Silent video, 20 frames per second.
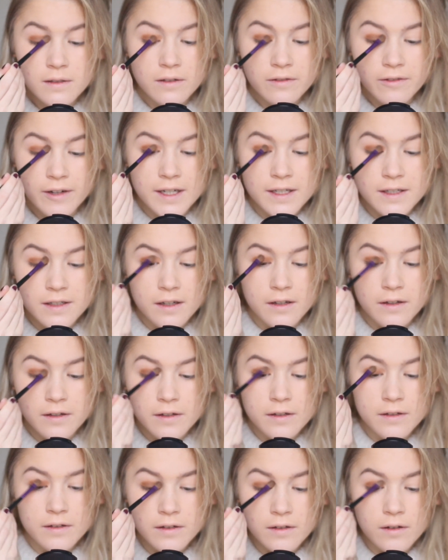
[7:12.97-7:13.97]
afraid to go
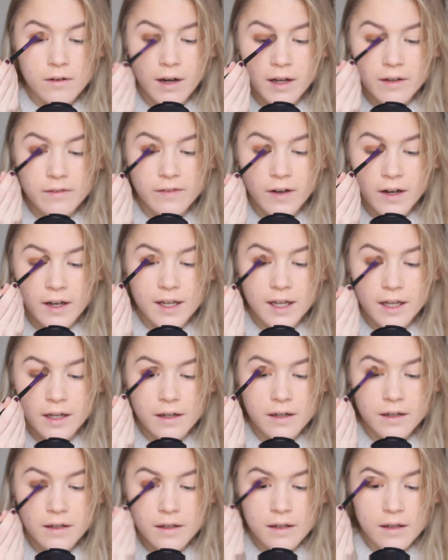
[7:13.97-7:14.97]
quite far
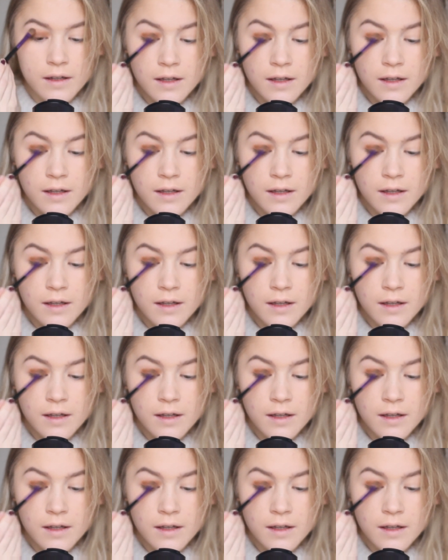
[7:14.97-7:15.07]
in,